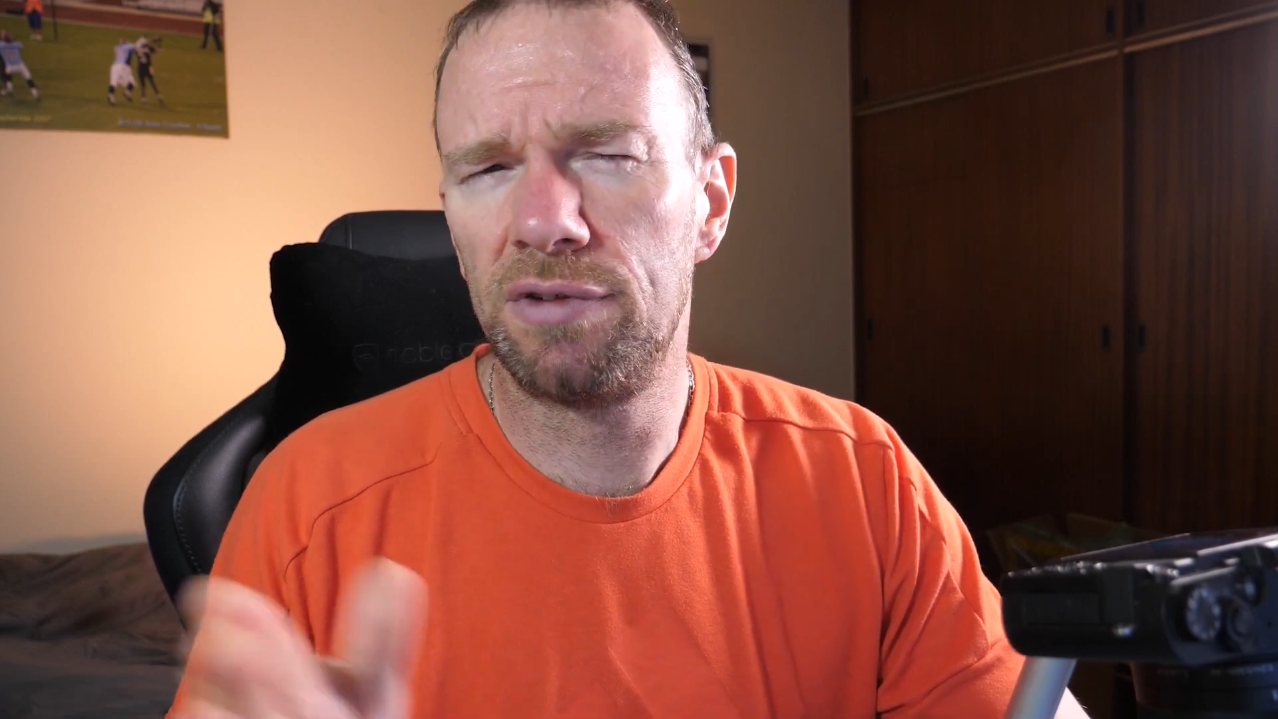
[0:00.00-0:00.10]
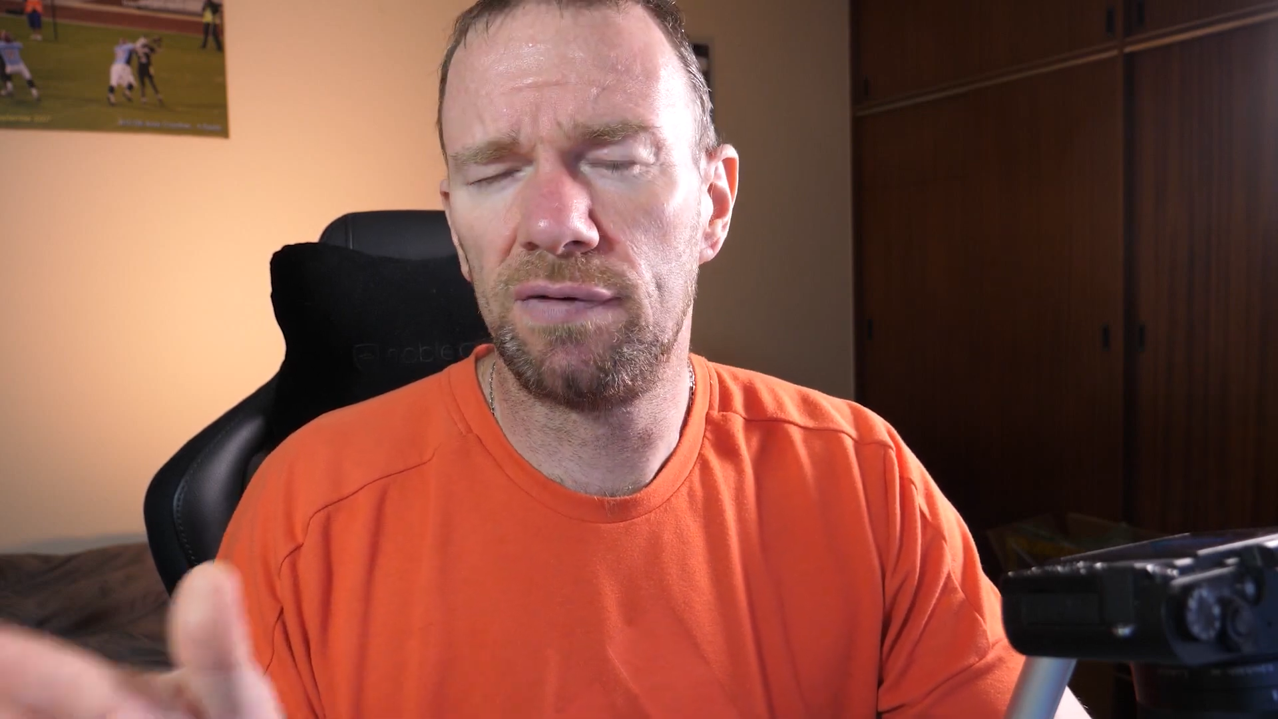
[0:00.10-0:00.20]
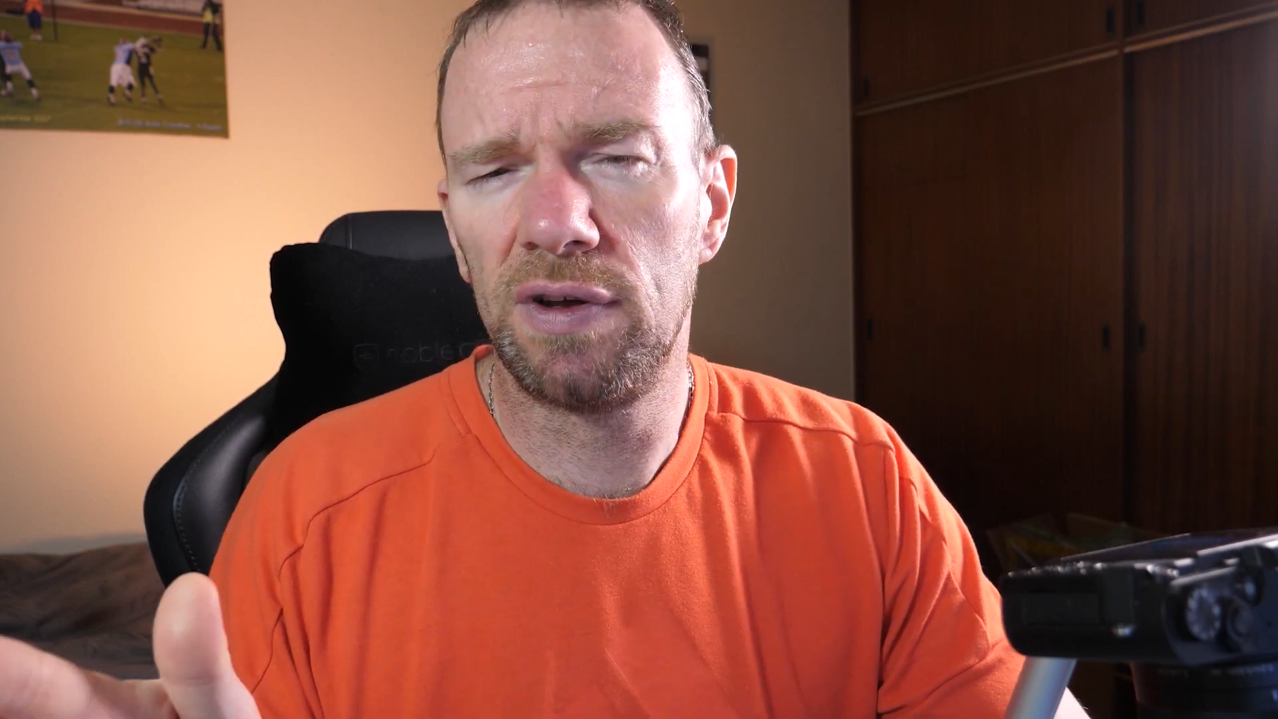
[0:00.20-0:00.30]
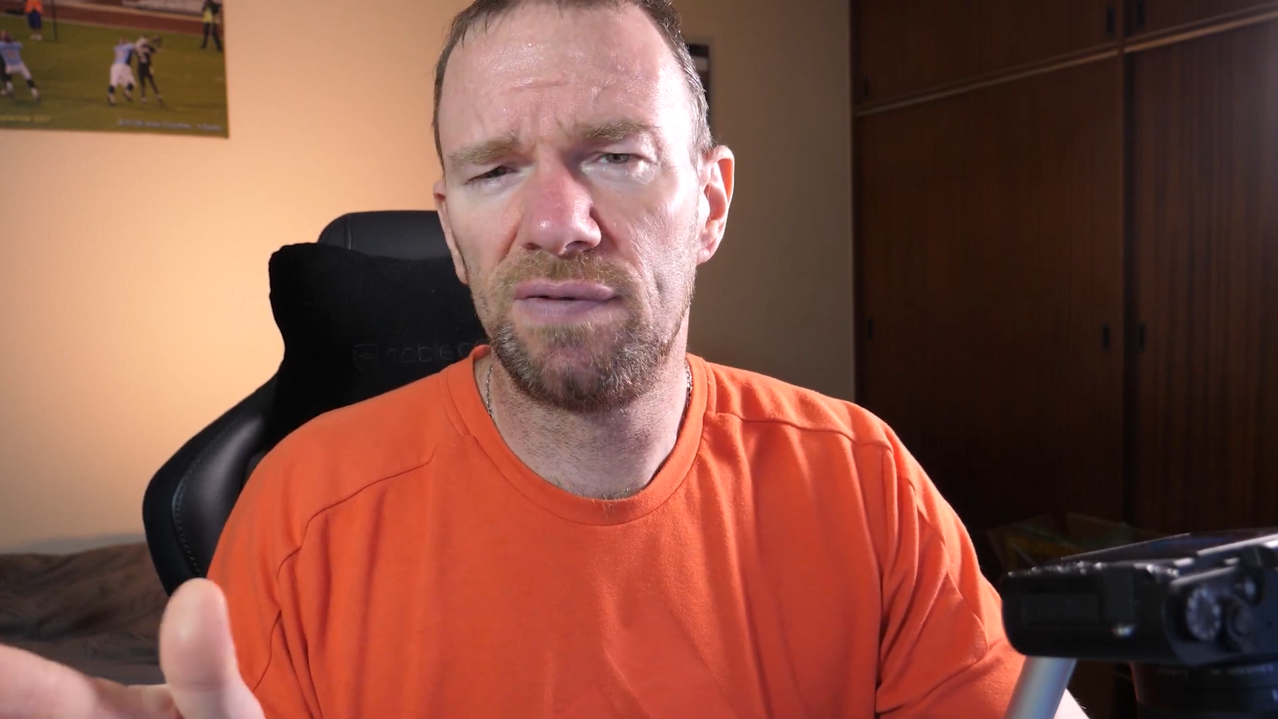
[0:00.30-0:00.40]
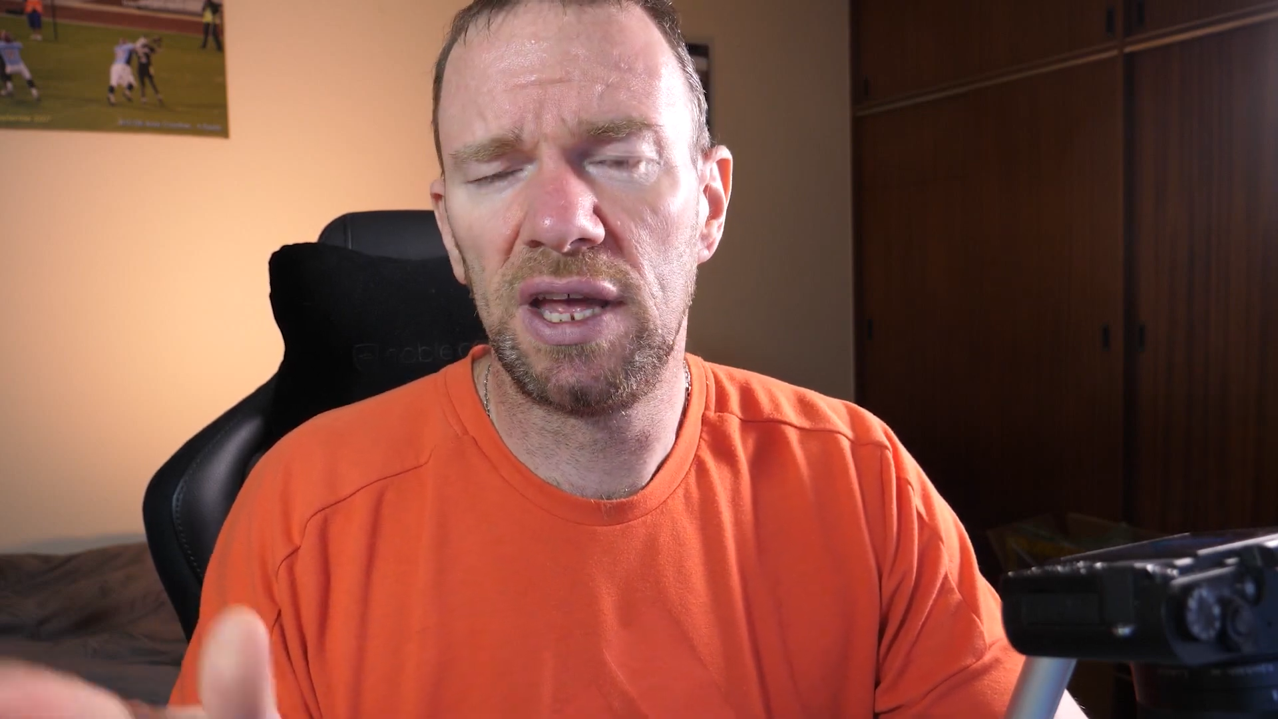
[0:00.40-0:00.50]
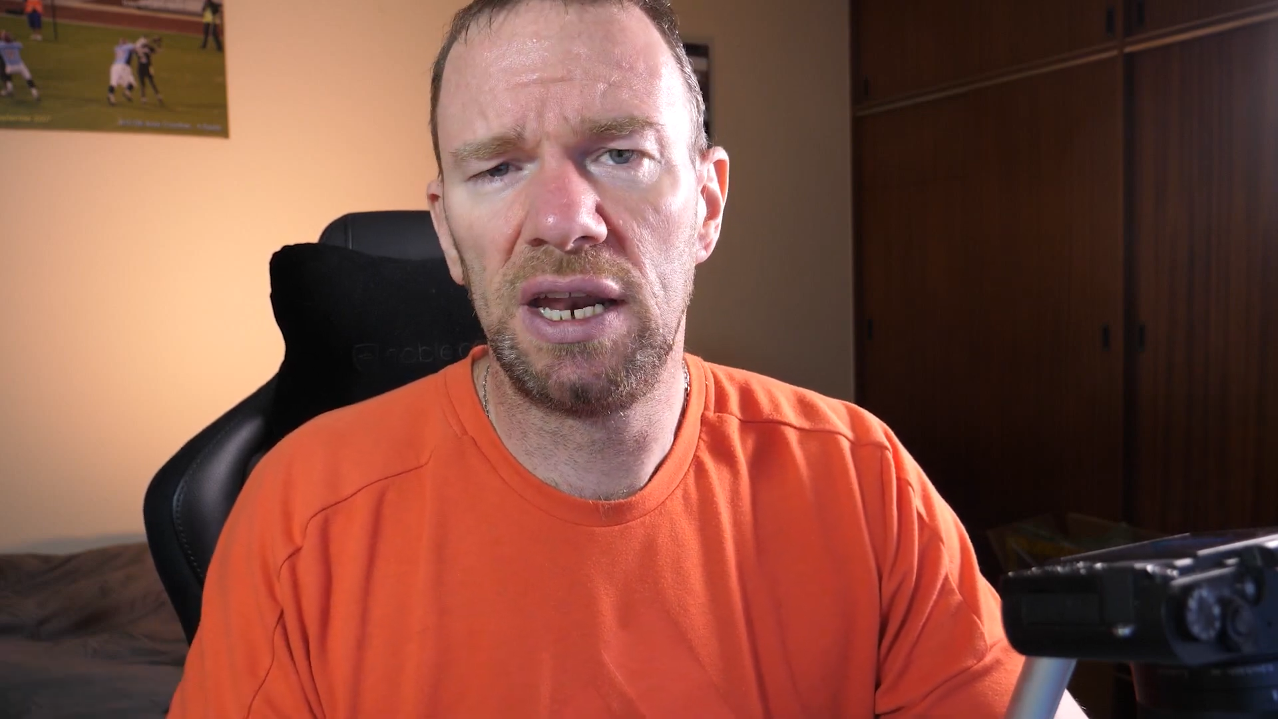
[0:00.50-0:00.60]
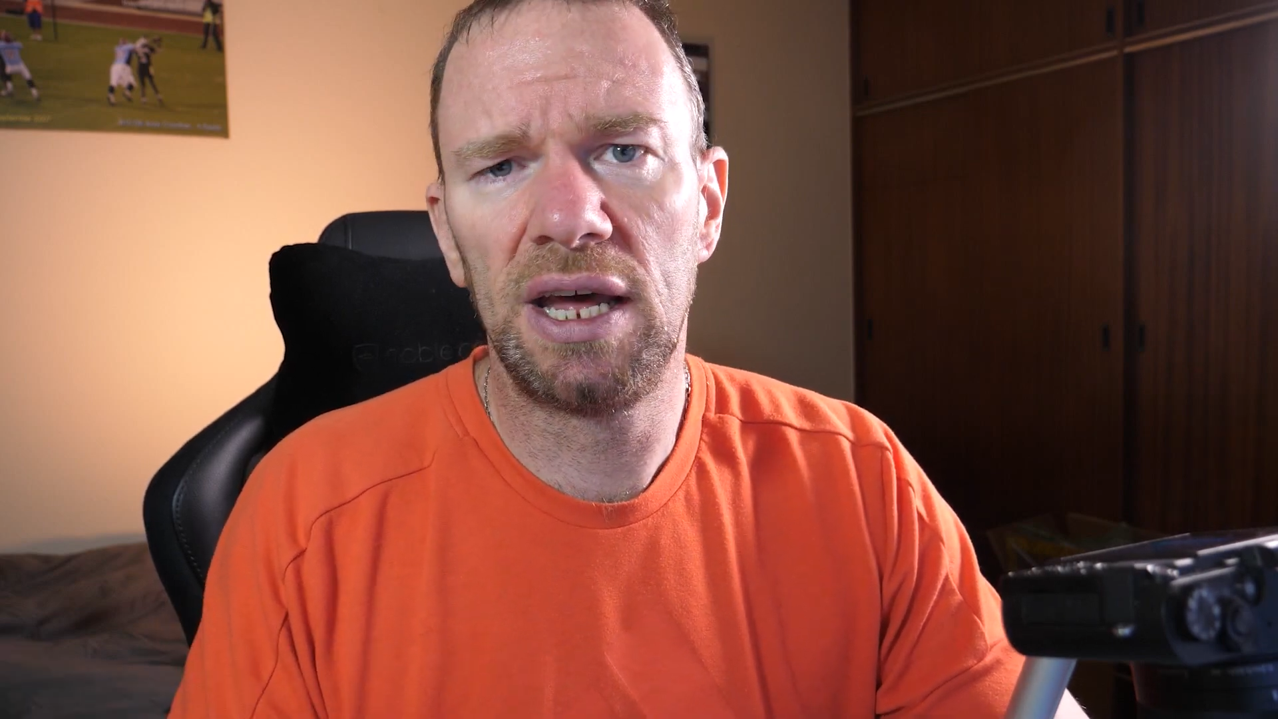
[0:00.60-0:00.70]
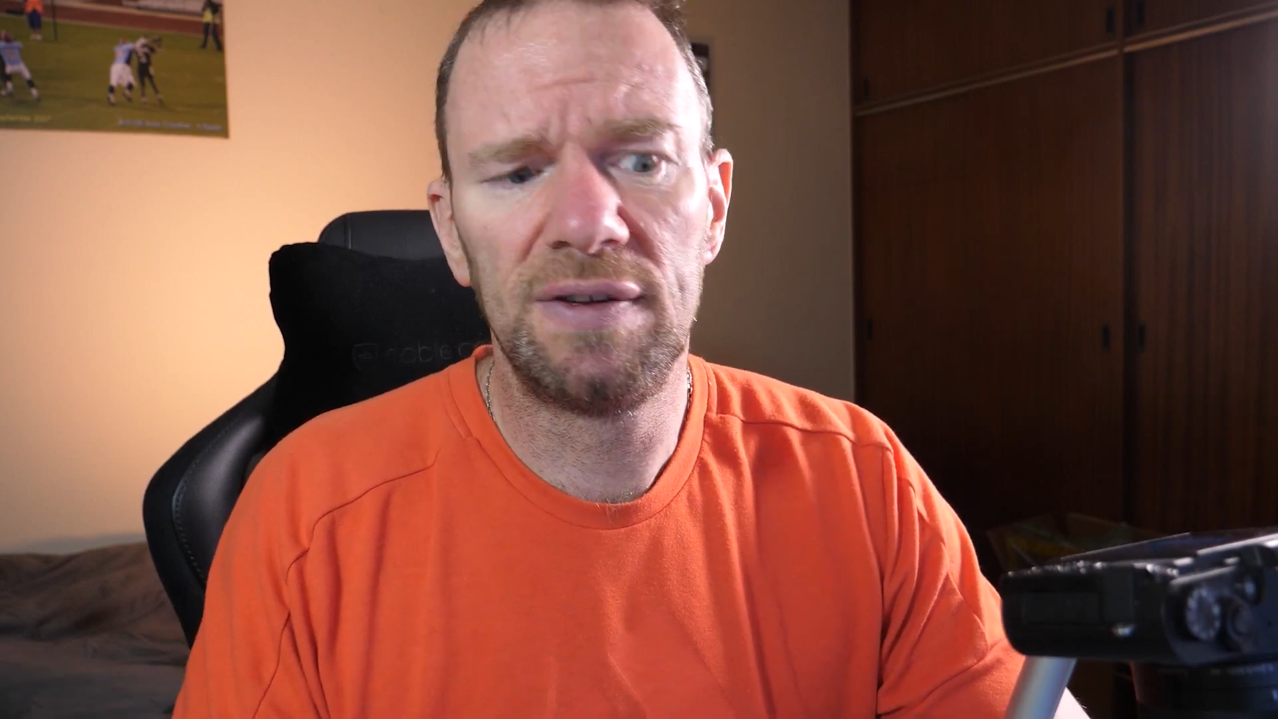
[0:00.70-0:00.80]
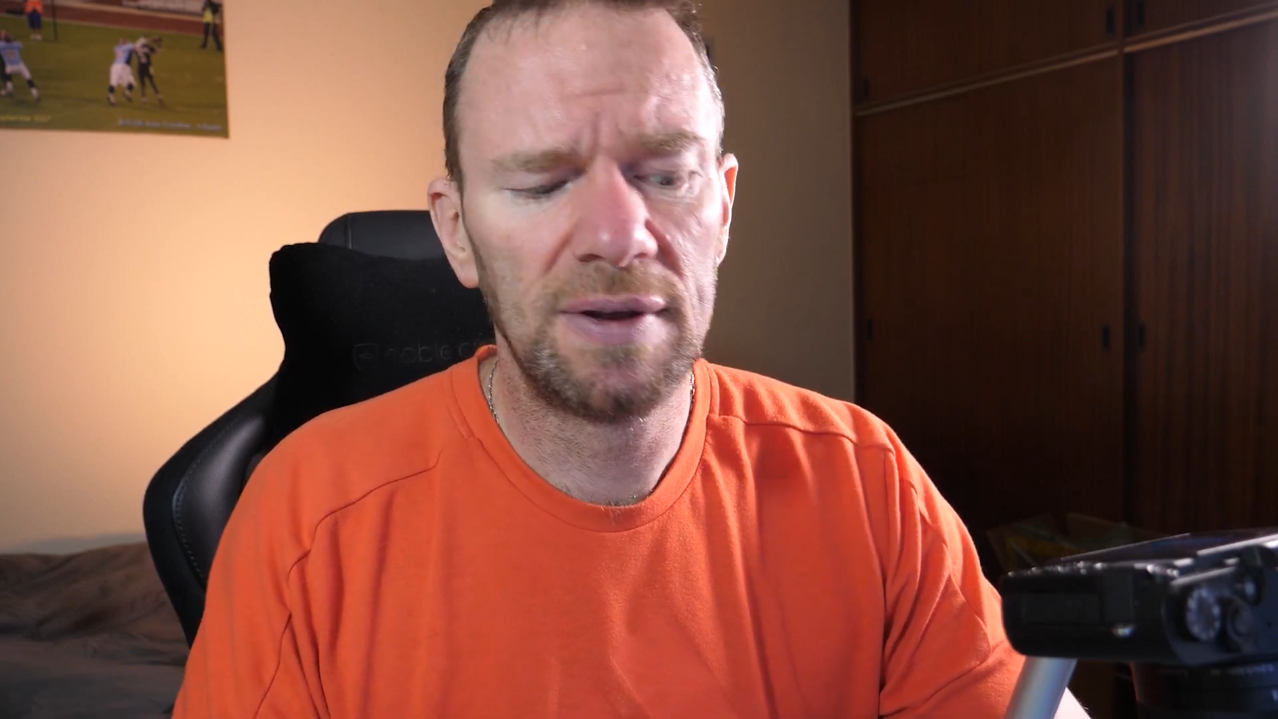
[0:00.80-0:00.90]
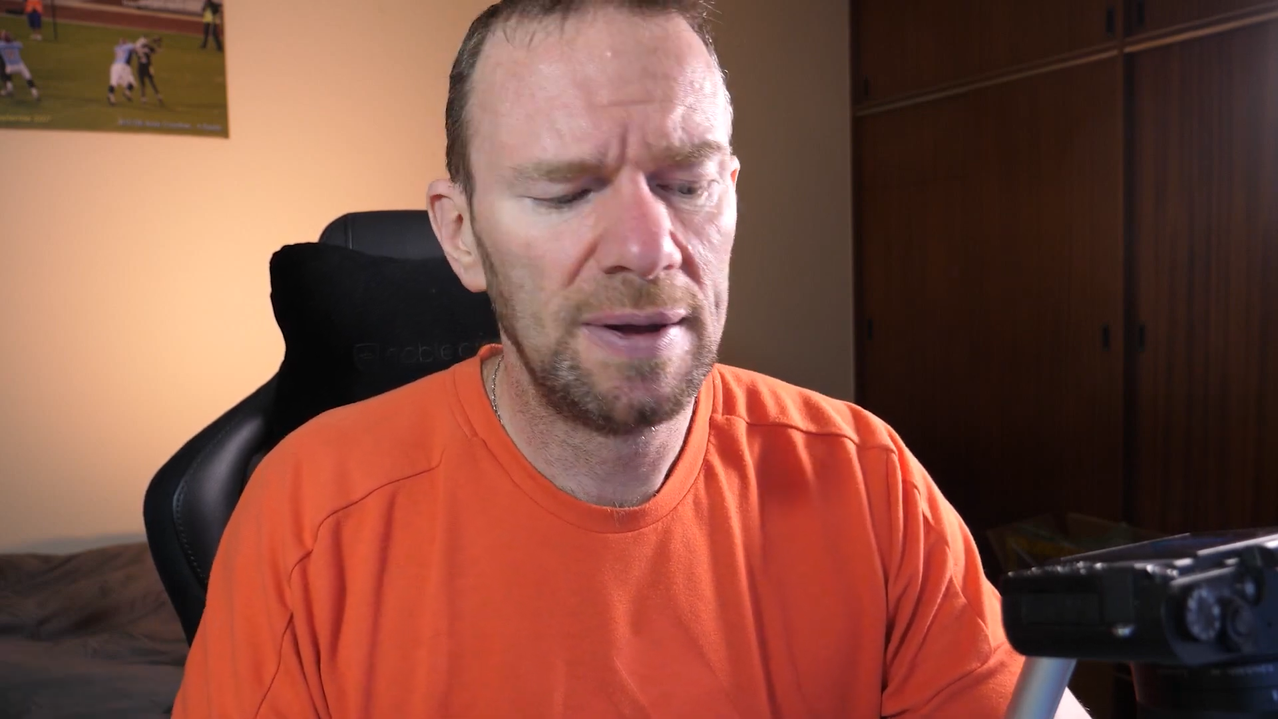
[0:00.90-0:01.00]
to 15
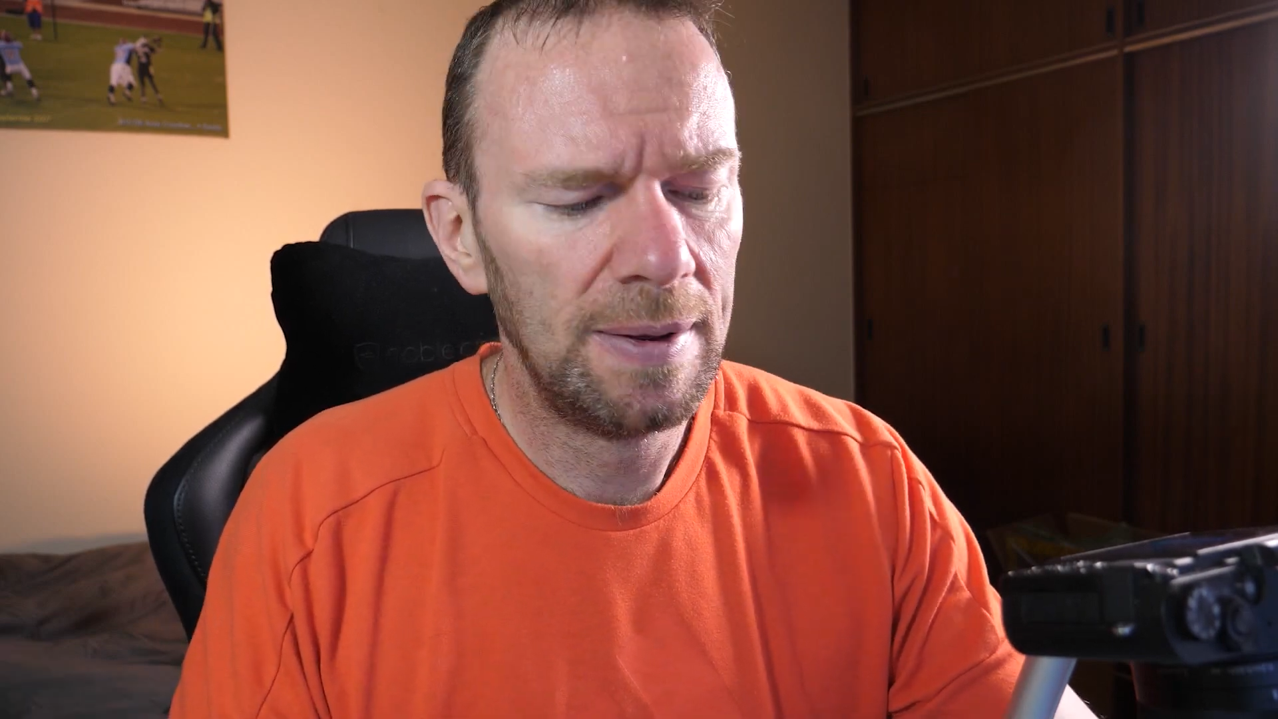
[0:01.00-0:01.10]
days.